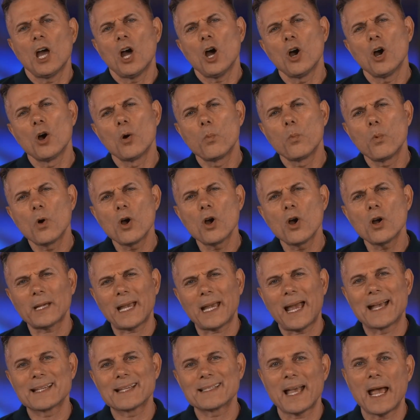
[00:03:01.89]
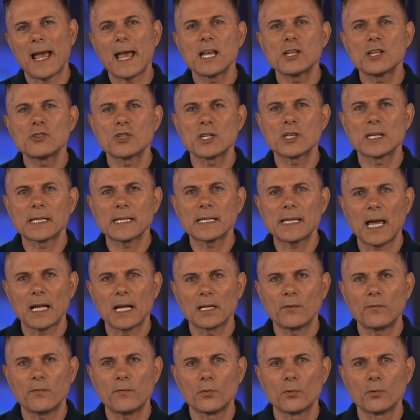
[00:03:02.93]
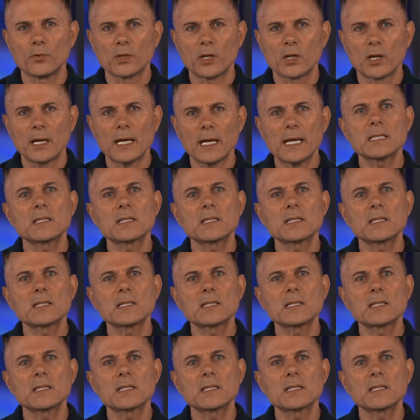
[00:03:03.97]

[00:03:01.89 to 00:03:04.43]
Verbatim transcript: Her work as AG in California